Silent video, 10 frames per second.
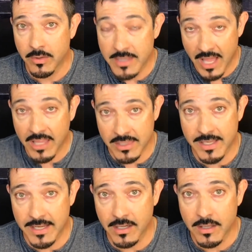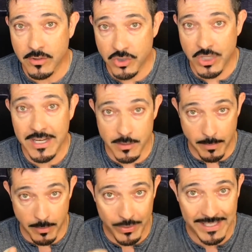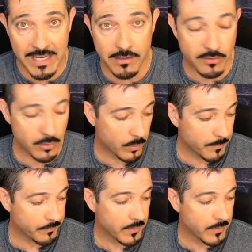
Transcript: to change it, but we need to.